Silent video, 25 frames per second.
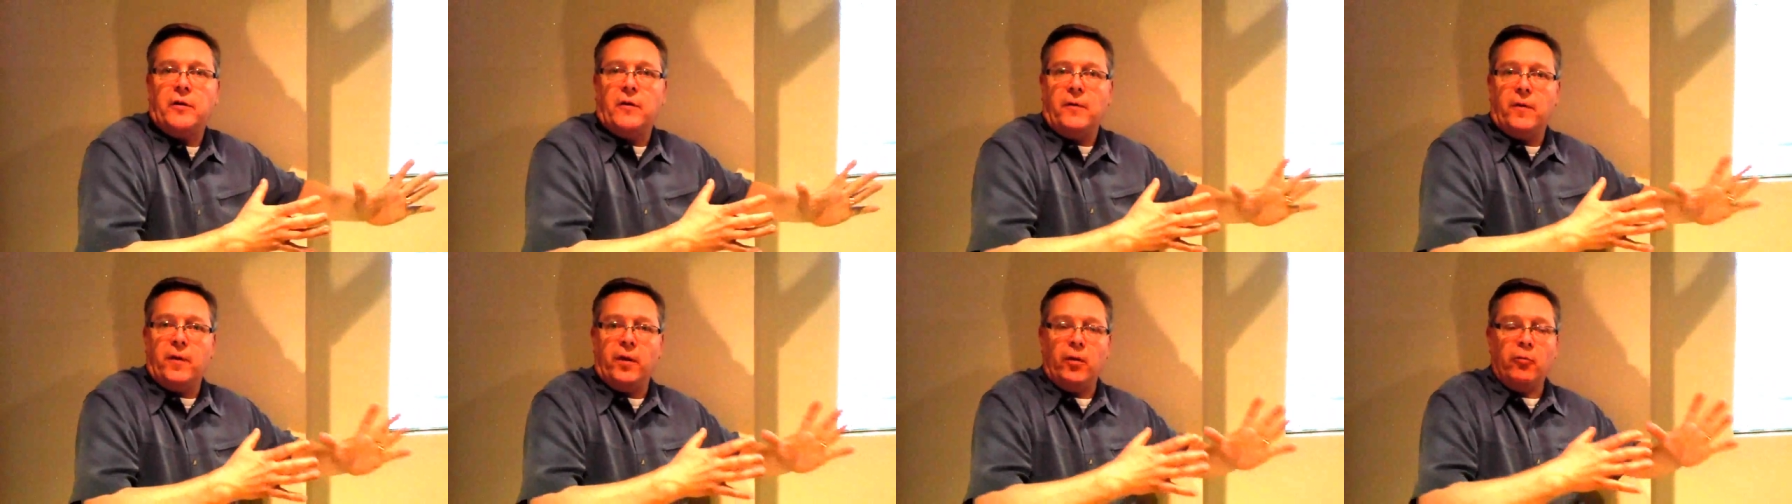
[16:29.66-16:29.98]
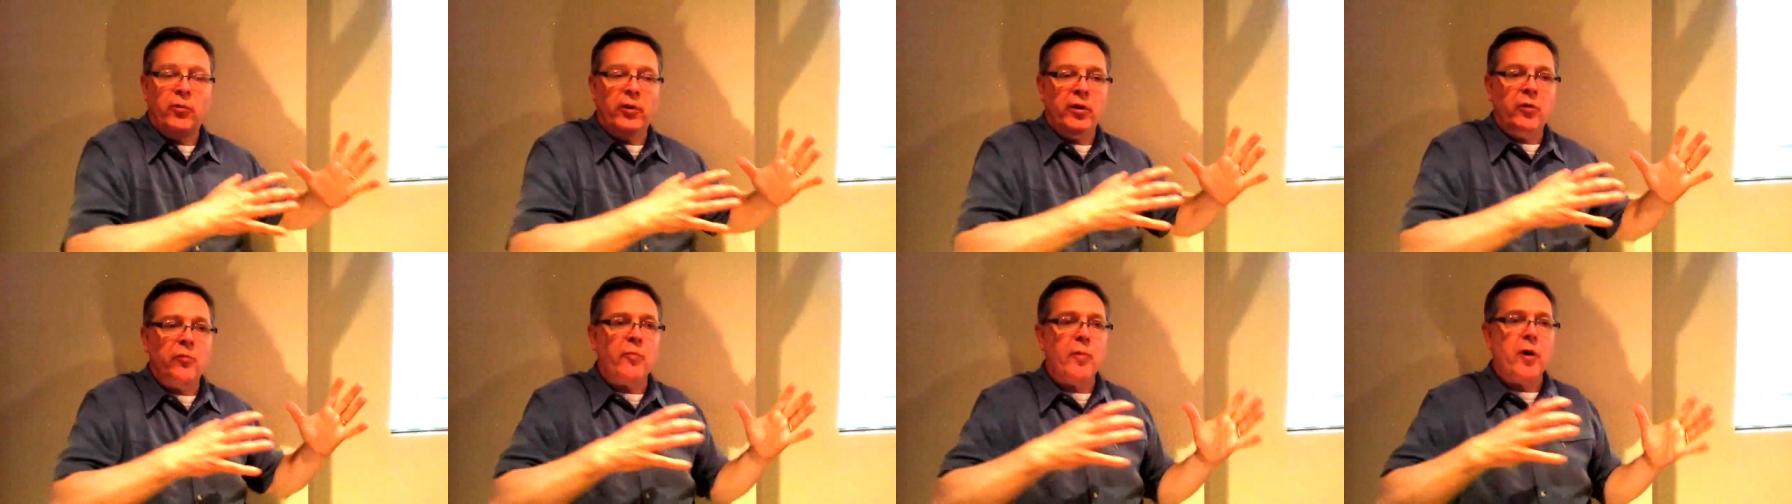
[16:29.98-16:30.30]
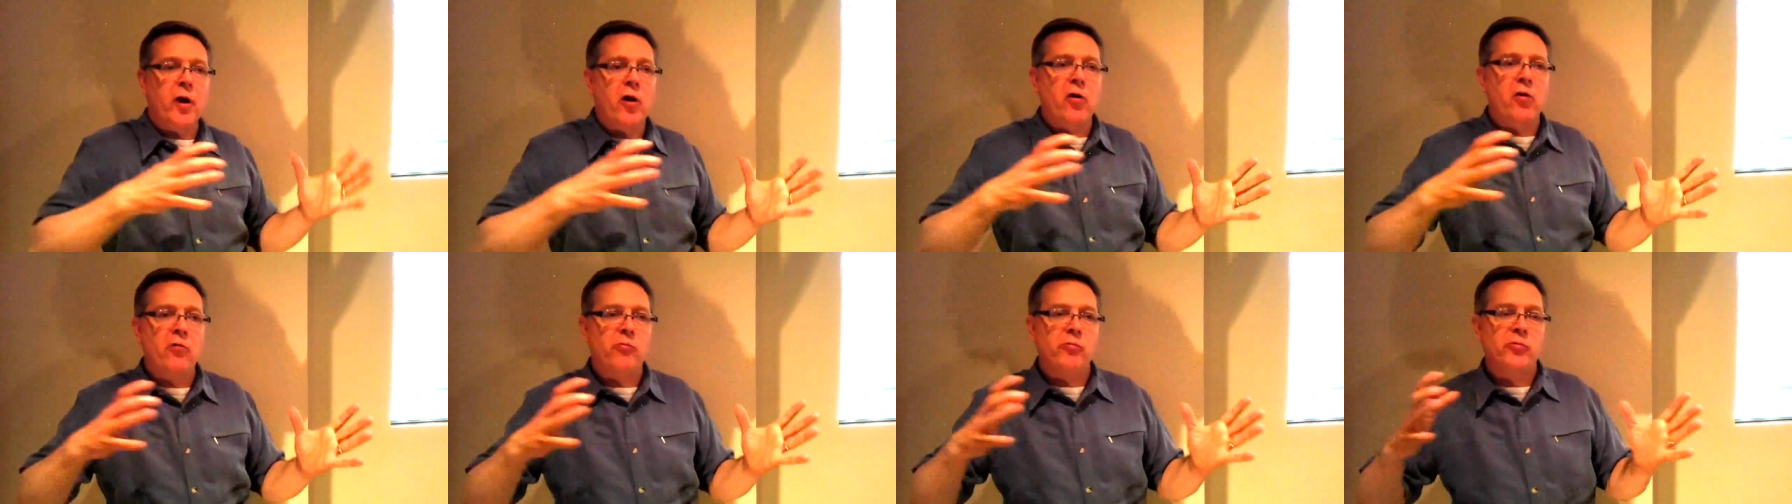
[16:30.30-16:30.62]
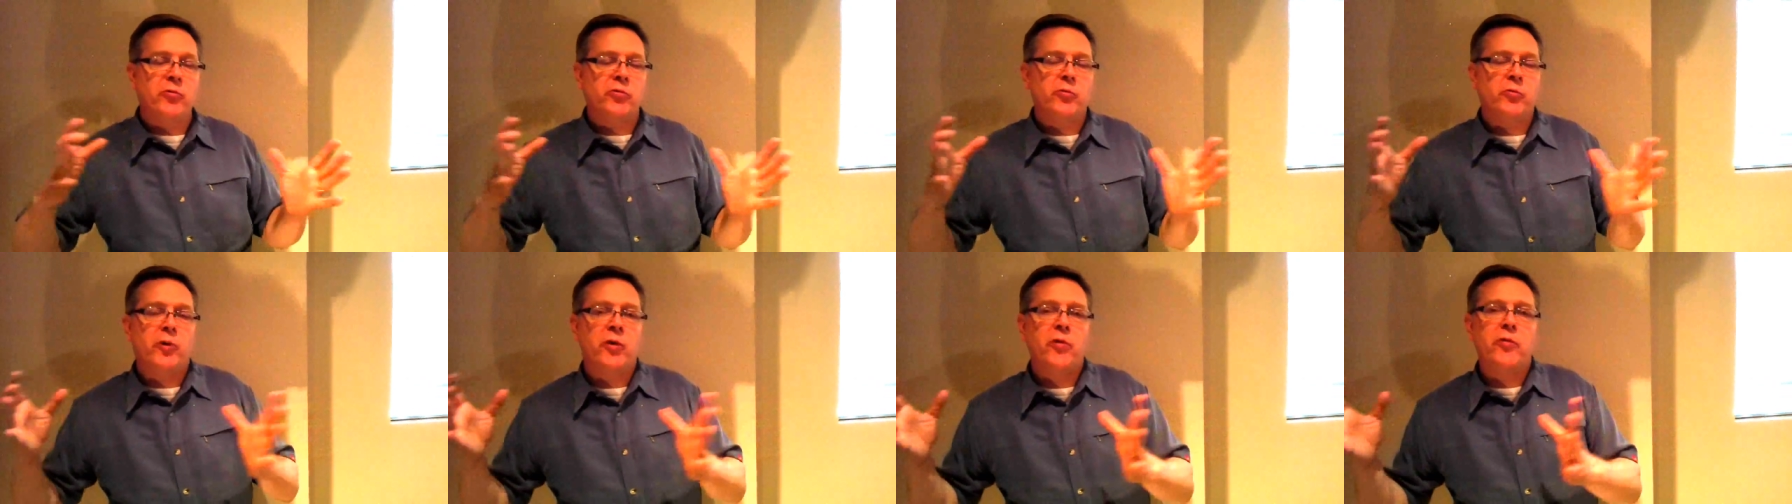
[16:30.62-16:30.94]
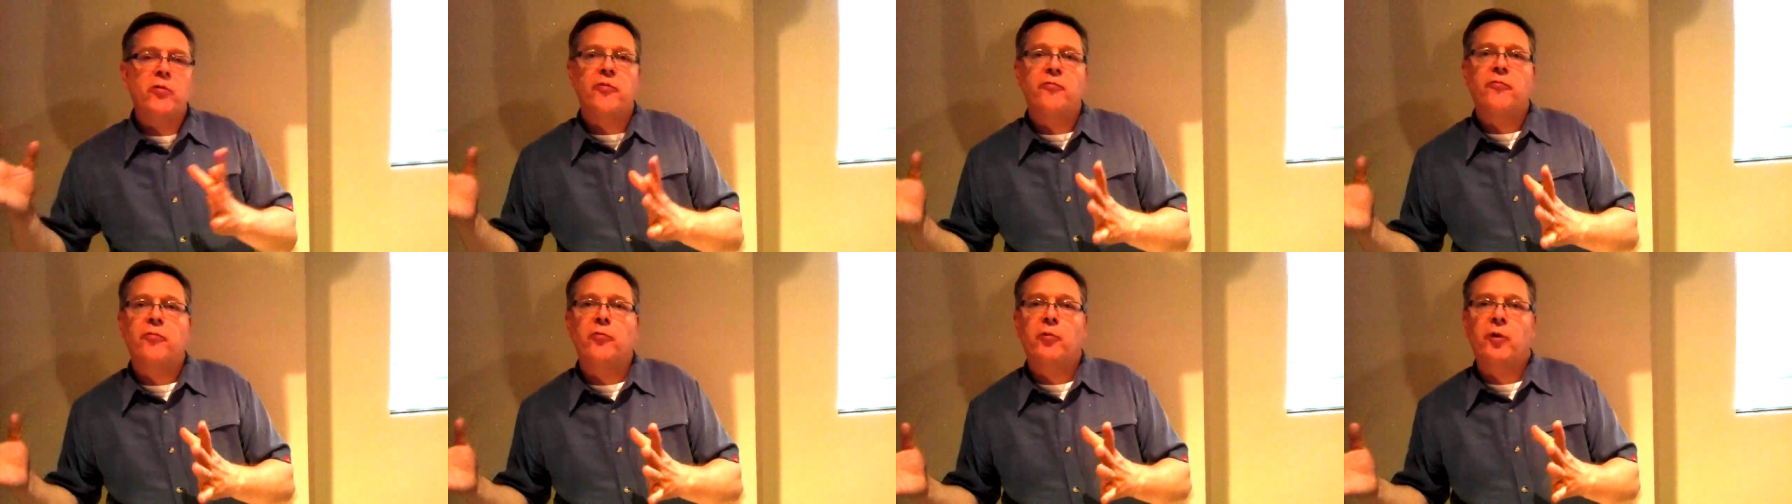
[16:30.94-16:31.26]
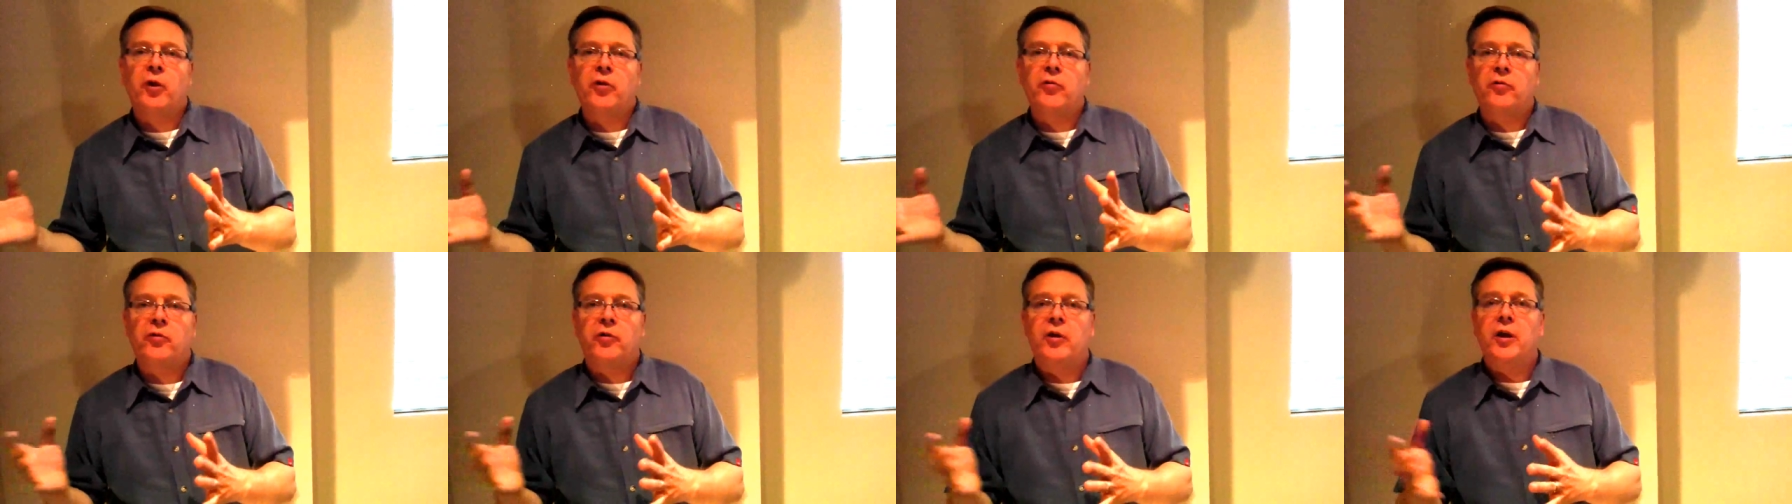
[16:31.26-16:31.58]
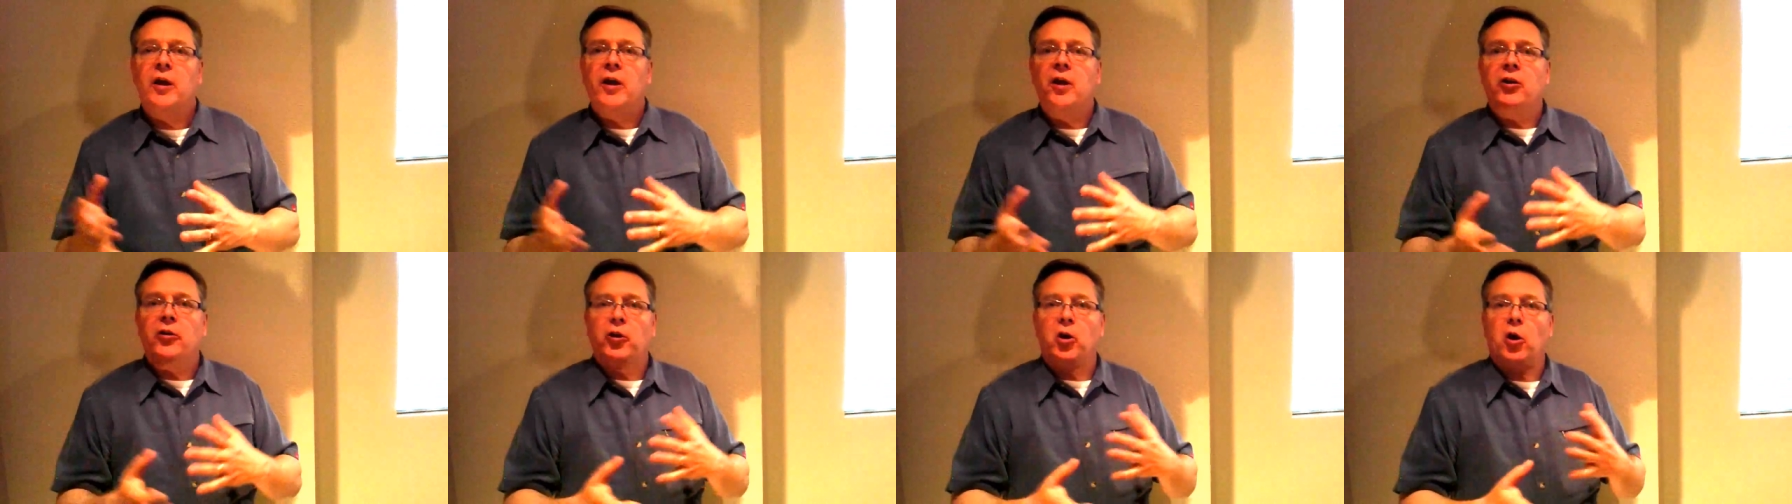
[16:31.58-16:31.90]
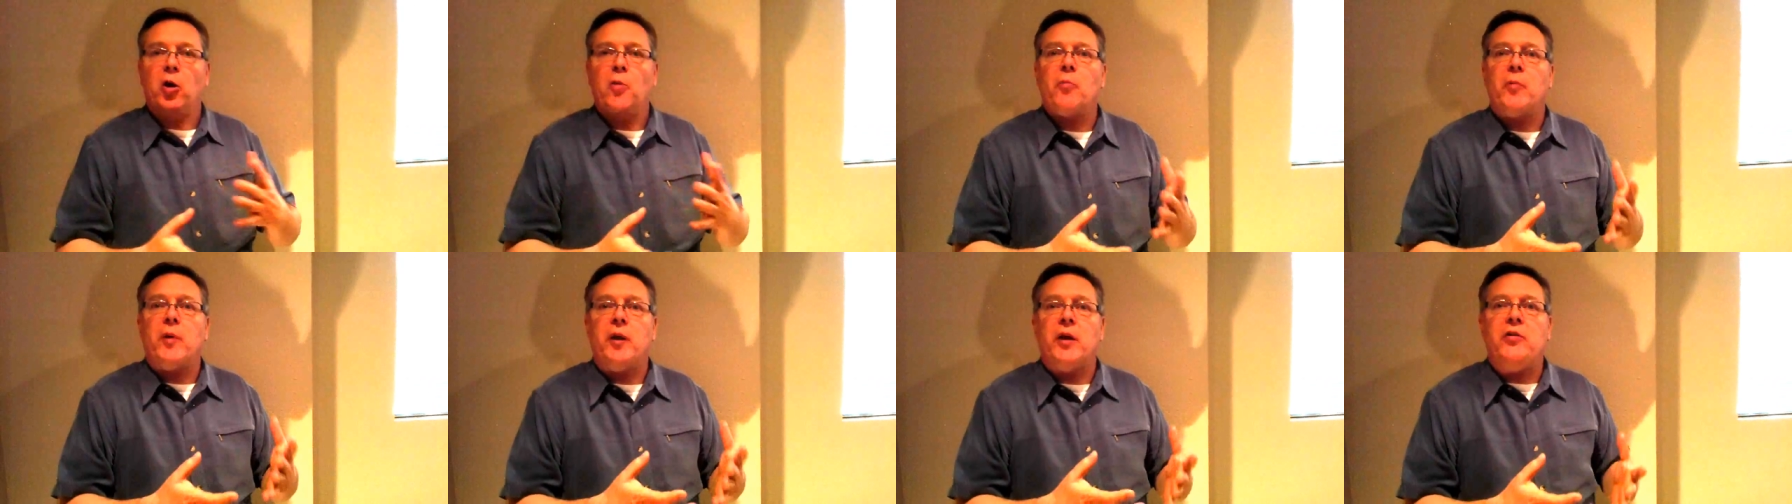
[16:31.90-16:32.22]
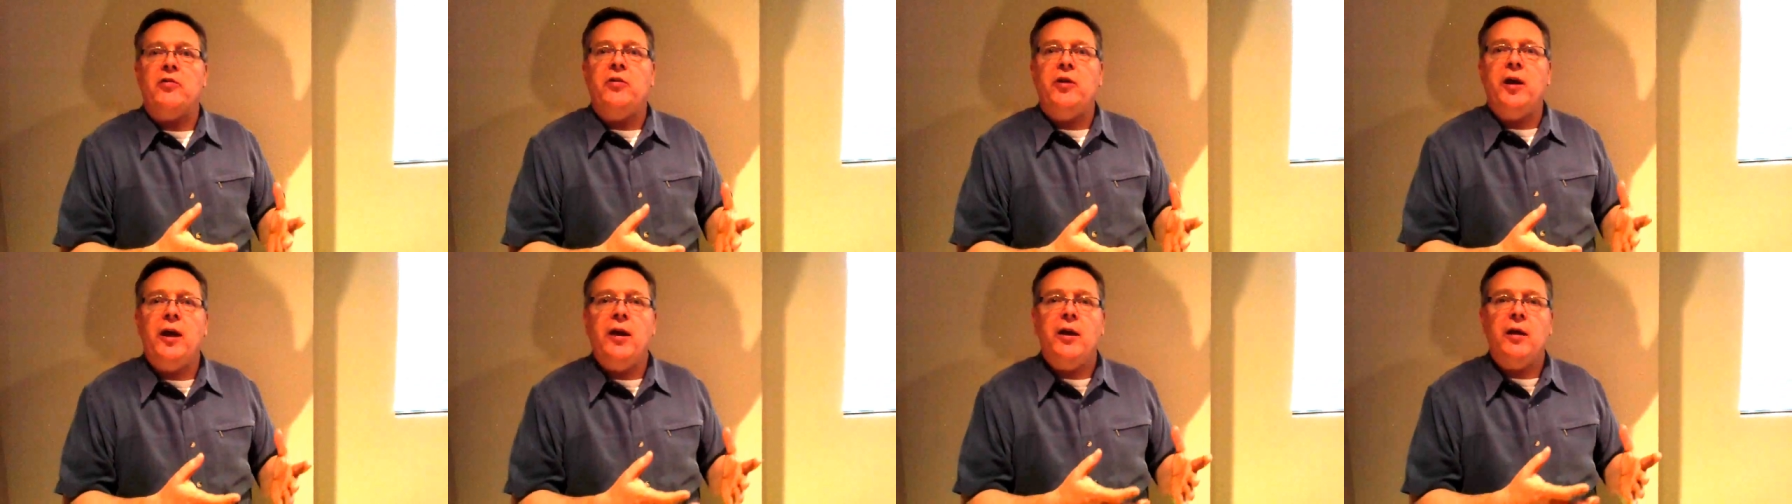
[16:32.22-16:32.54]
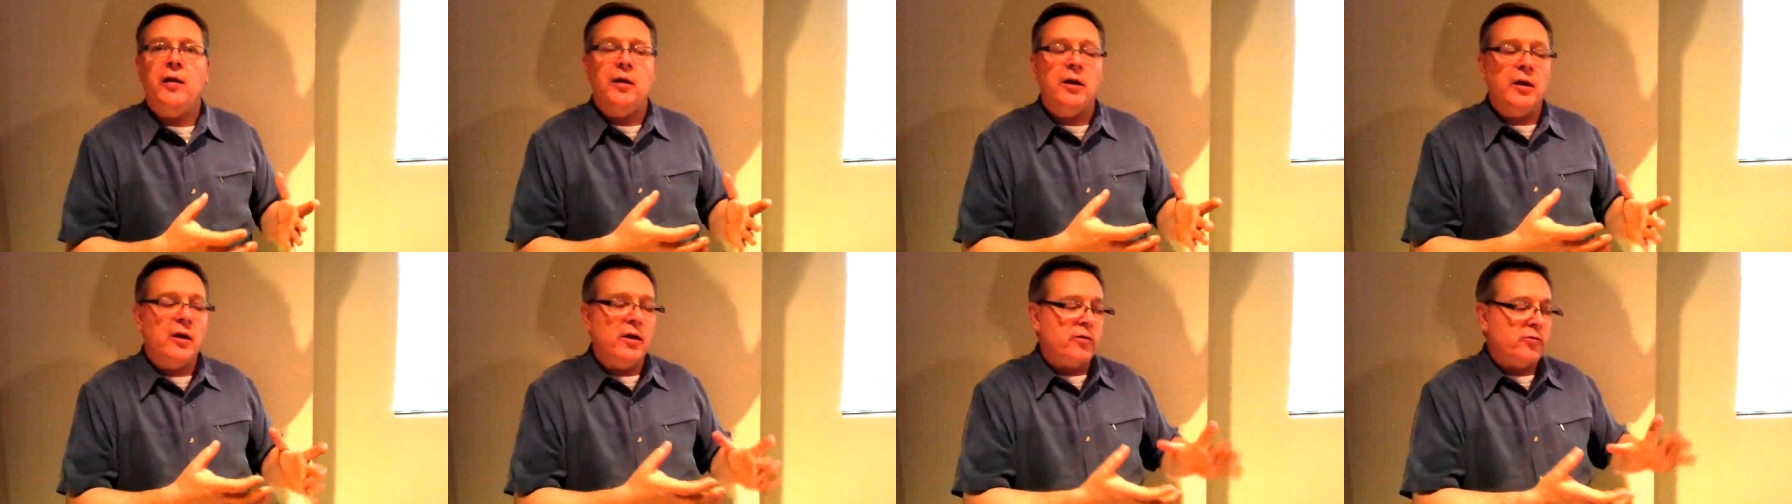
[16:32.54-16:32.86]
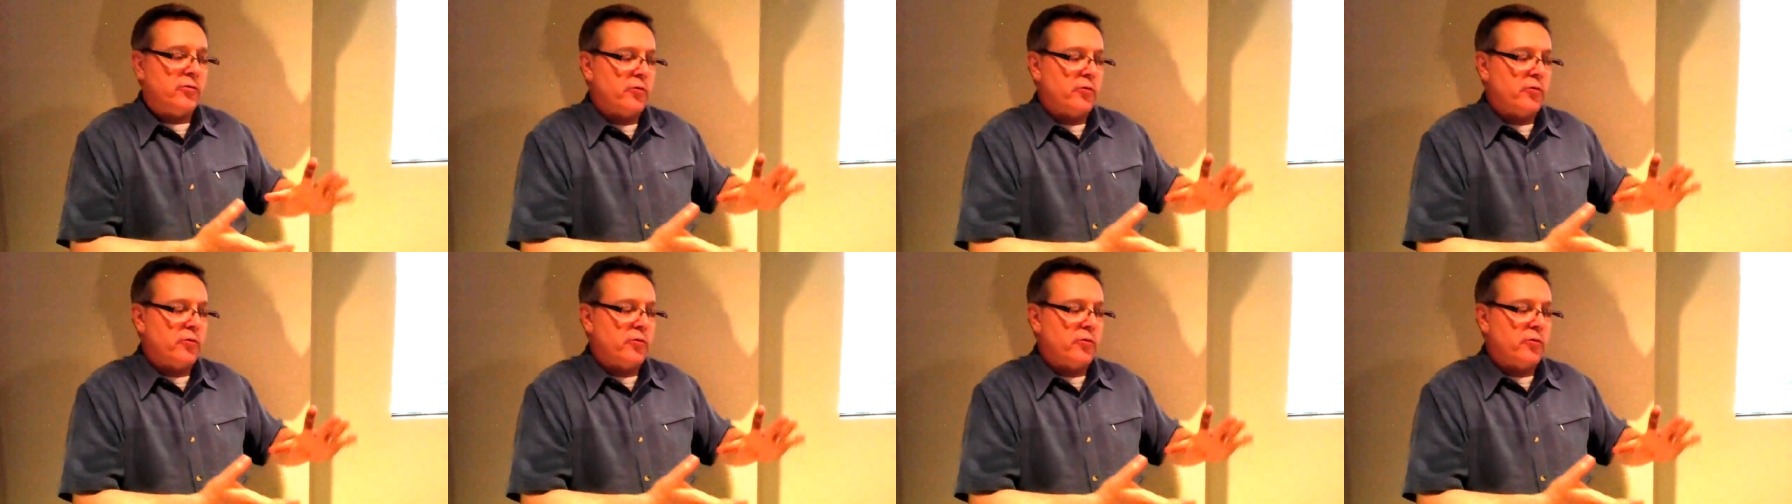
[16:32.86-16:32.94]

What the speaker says: And then we empower them with some other information to help maintain it.